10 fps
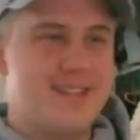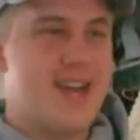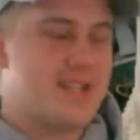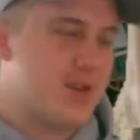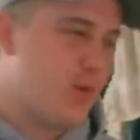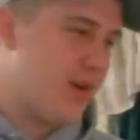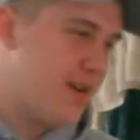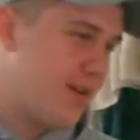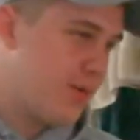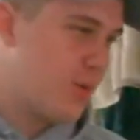Yeah. So
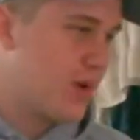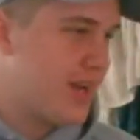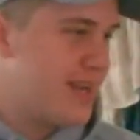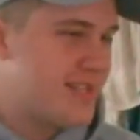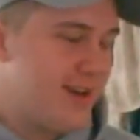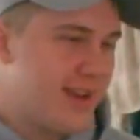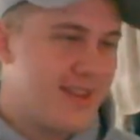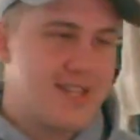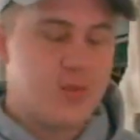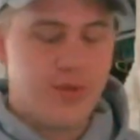we're kind of starting
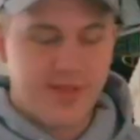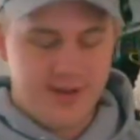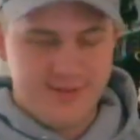this with